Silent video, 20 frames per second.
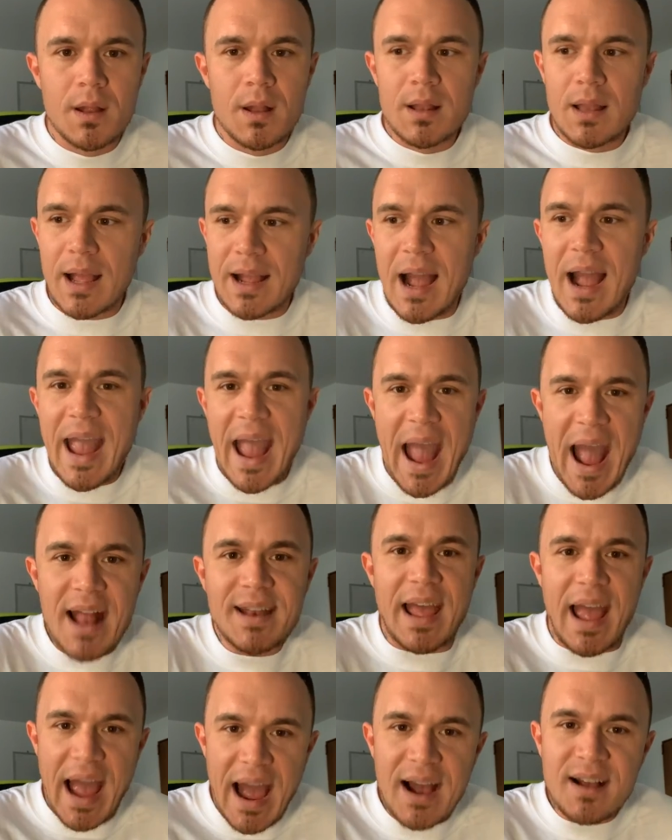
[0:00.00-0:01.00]
Like I had
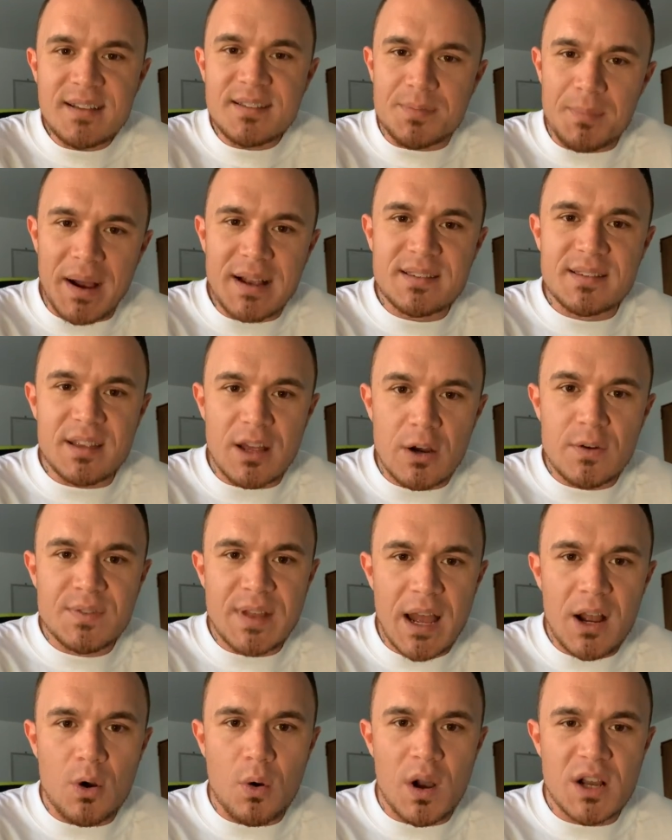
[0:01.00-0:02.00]
to ask myself
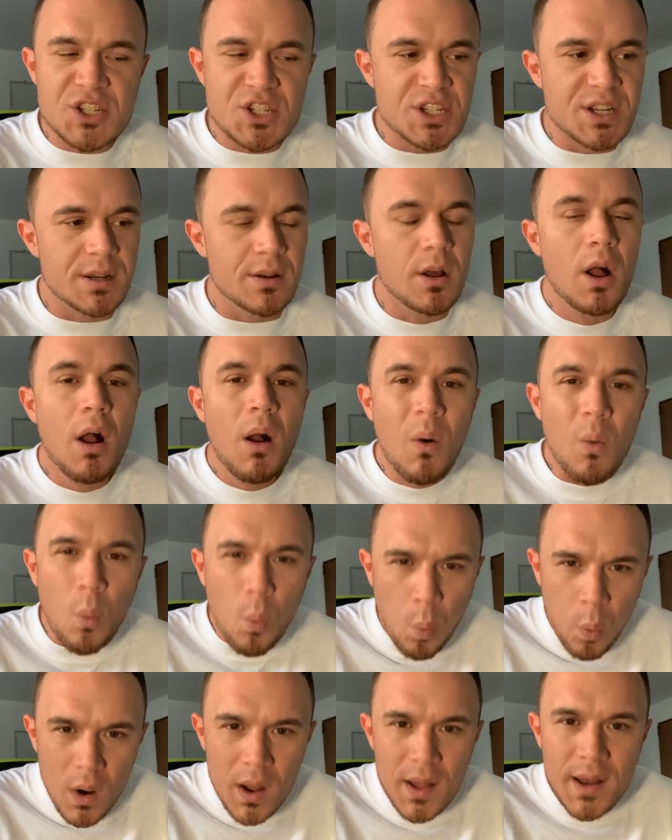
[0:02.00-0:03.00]
that question.
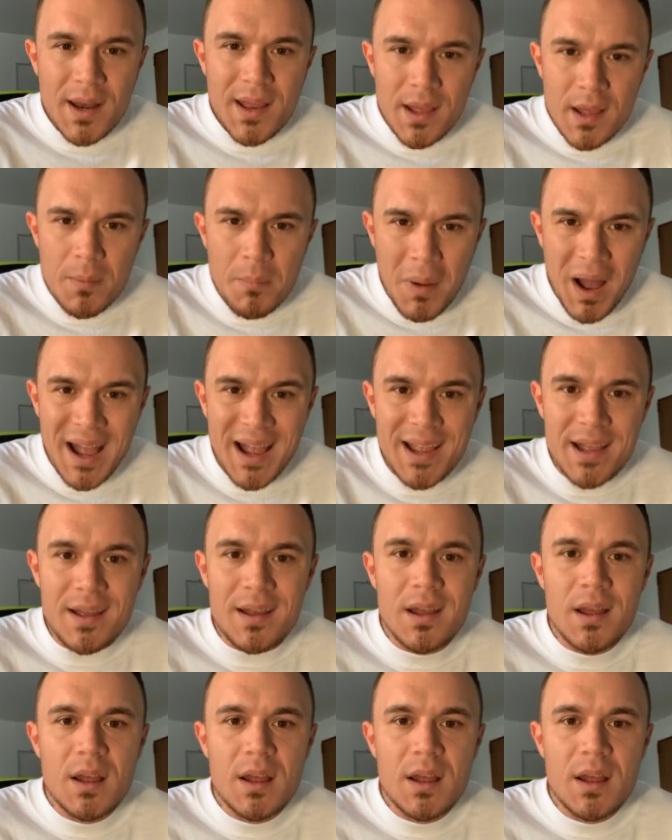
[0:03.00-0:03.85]
What am I